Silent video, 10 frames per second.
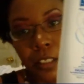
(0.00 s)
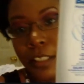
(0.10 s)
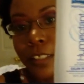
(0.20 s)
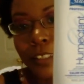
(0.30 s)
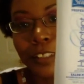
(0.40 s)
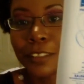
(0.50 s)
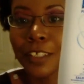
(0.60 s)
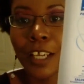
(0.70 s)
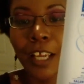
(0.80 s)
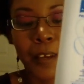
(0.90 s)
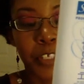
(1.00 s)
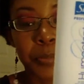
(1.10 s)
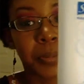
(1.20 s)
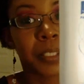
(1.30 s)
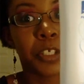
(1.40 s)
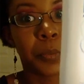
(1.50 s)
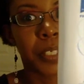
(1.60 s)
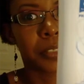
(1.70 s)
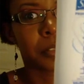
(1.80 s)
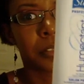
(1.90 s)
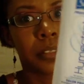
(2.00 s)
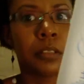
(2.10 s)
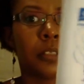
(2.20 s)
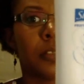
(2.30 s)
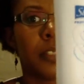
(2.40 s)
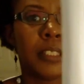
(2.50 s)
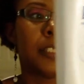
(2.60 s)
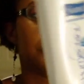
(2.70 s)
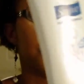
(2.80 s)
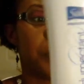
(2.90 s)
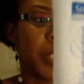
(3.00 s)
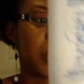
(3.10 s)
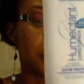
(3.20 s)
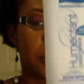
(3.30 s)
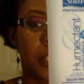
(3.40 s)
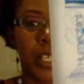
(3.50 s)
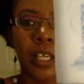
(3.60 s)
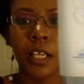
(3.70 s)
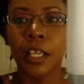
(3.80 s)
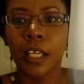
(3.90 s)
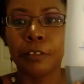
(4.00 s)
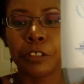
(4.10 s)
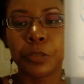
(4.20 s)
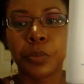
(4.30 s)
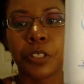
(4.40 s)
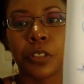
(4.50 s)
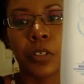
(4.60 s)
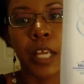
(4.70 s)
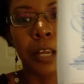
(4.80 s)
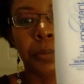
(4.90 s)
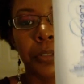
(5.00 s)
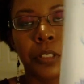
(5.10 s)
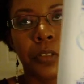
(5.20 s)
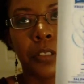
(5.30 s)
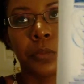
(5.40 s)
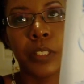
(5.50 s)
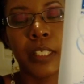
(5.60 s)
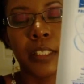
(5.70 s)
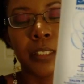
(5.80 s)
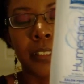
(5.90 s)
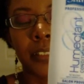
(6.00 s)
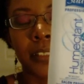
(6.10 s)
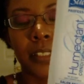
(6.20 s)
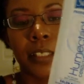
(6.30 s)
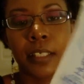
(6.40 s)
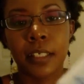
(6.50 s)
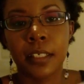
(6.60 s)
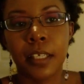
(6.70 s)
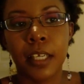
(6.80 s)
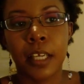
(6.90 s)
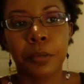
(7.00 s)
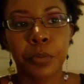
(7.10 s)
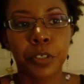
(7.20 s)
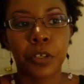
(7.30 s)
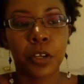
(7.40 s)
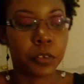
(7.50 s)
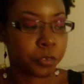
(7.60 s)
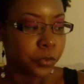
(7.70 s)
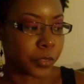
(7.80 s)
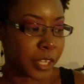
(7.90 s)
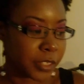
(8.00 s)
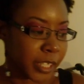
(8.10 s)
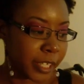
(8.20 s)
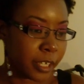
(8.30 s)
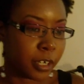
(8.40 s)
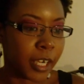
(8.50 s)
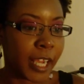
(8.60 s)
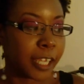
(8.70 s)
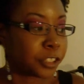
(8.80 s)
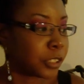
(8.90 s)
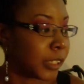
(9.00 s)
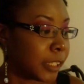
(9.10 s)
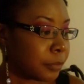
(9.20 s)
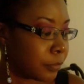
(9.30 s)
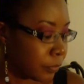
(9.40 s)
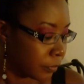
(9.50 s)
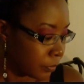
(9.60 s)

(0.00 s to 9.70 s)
It doesn't. I only put a little bit. You don't need too much. But you put it on. I put it on the wigs, and I put it all throughout the hair. Actually,